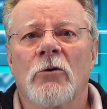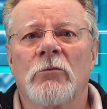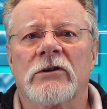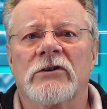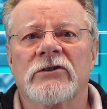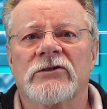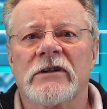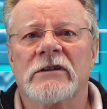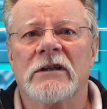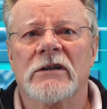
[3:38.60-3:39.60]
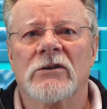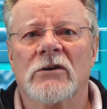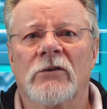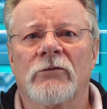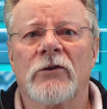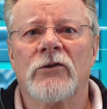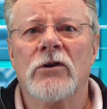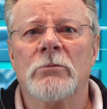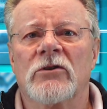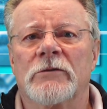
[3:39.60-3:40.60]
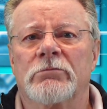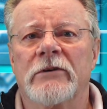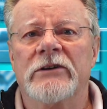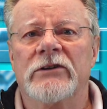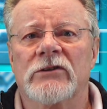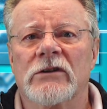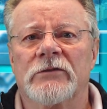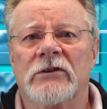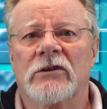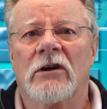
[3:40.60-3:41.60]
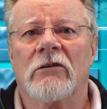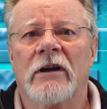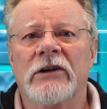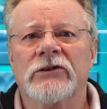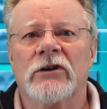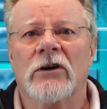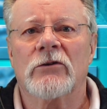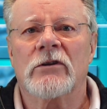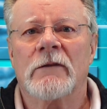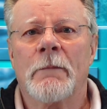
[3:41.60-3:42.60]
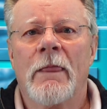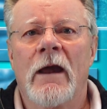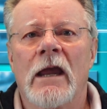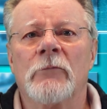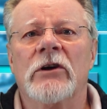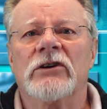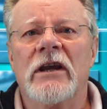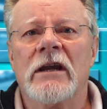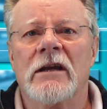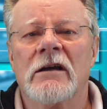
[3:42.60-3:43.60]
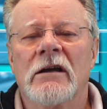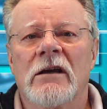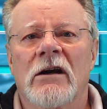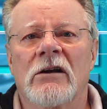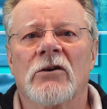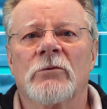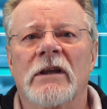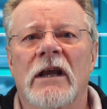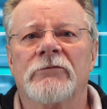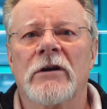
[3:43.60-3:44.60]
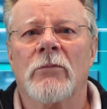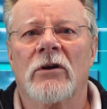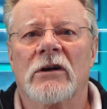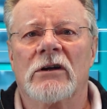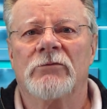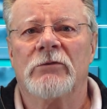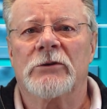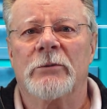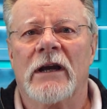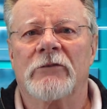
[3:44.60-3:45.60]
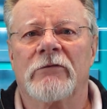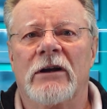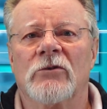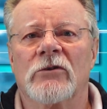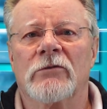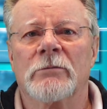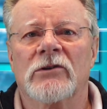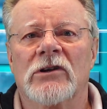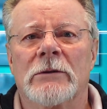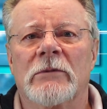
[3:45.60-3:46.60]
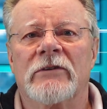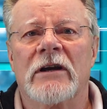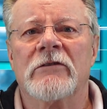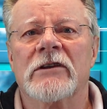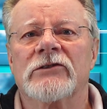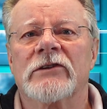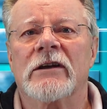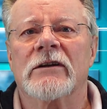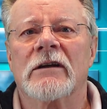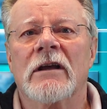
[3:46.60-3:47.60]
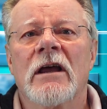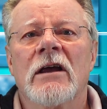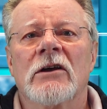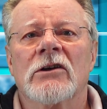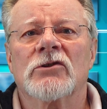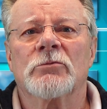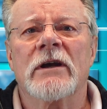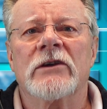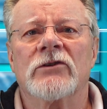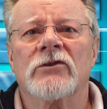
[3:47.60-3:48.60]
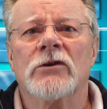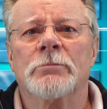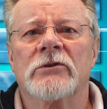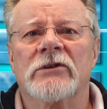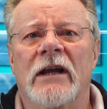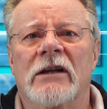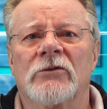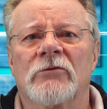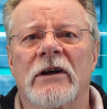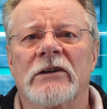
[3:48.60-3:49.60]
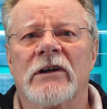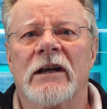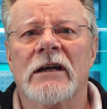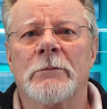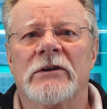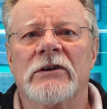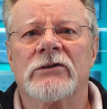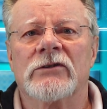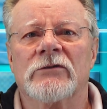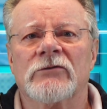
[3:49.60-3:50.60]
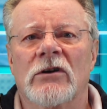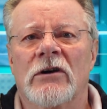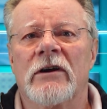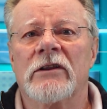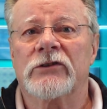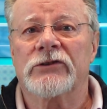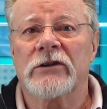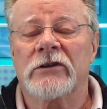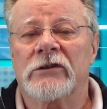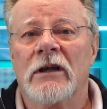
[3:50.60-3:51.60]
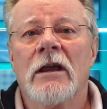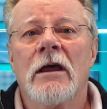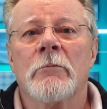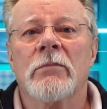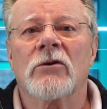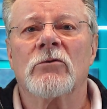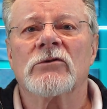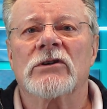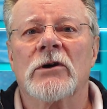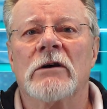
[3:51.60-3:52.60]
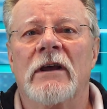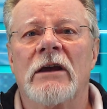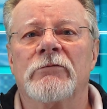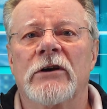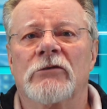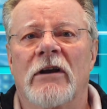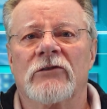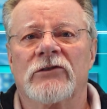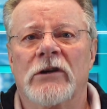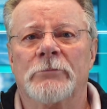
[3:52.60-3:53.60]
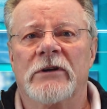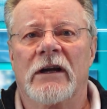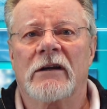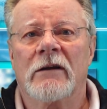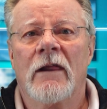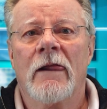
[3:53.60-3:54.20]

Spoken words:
which consisted of numerous breaches of his coronation oath, in which he, along with every monarch of which we have record from the time of Henry II, swears to protect the rights and liberties of not only the Church, but also of every crown subject,